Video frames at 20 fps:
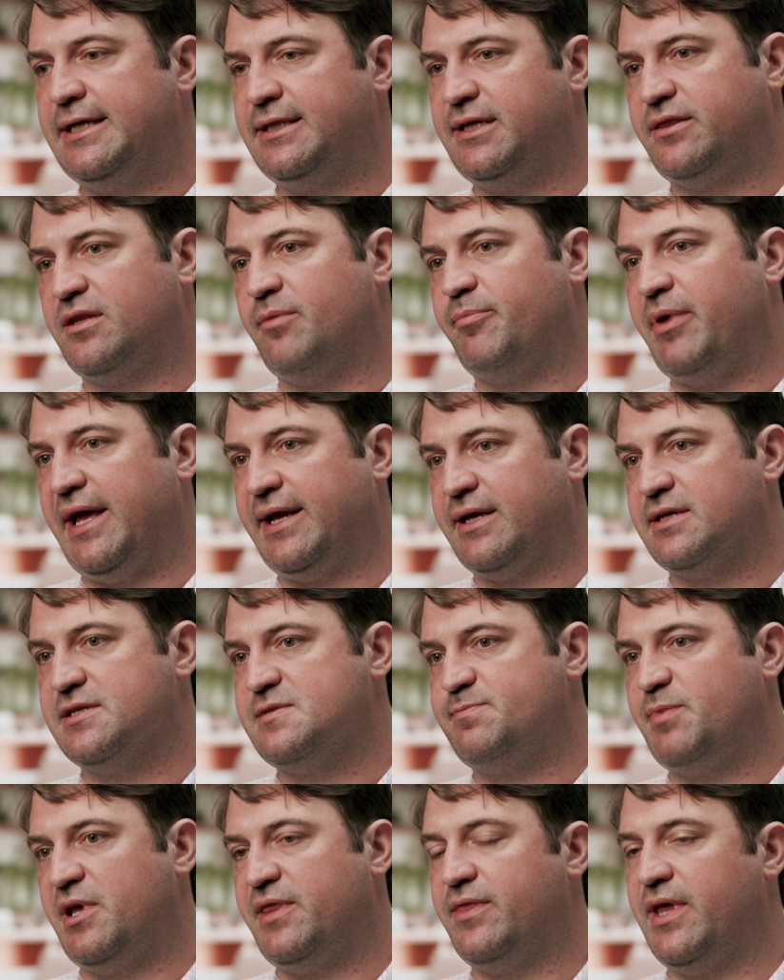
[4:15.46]
and let the banker
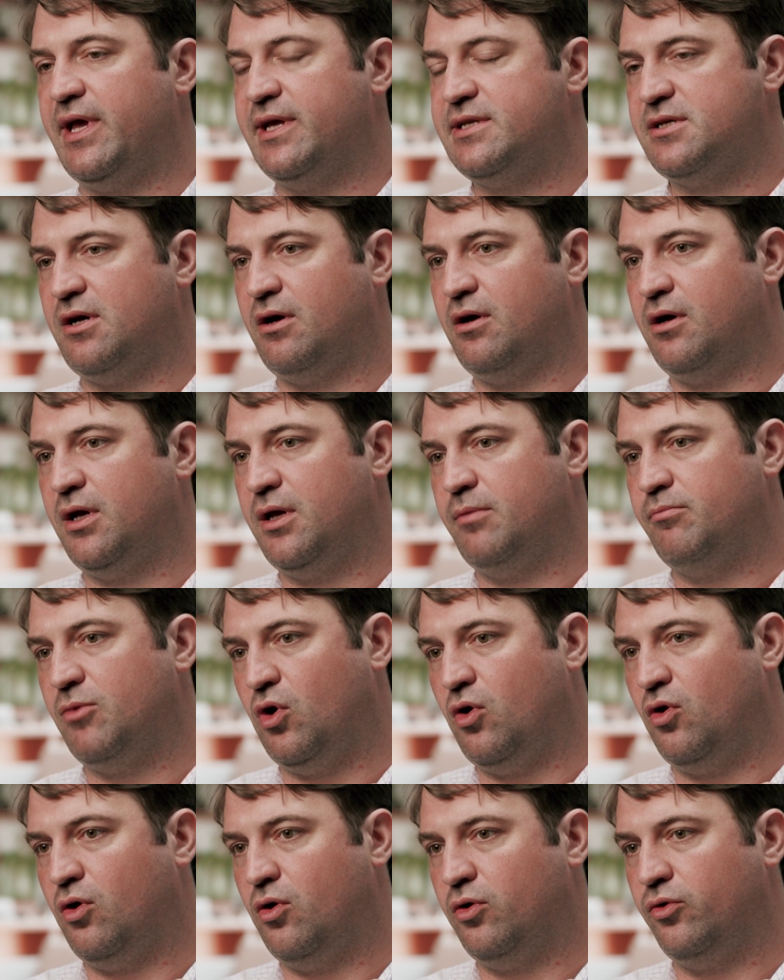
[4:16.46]
spend their time
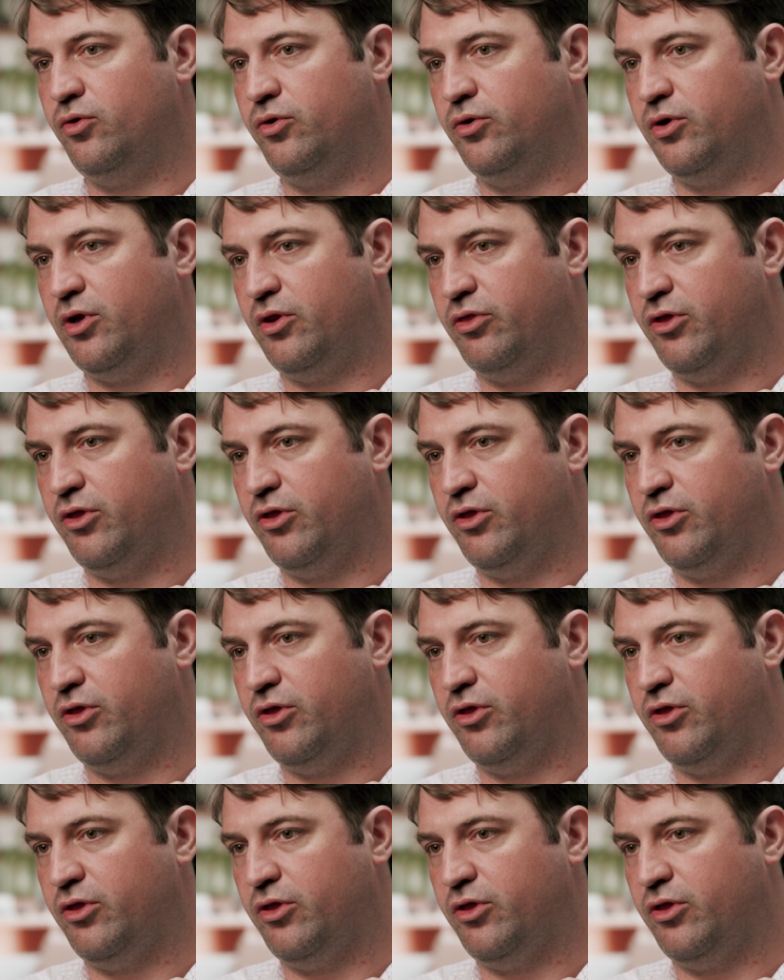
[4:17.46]
on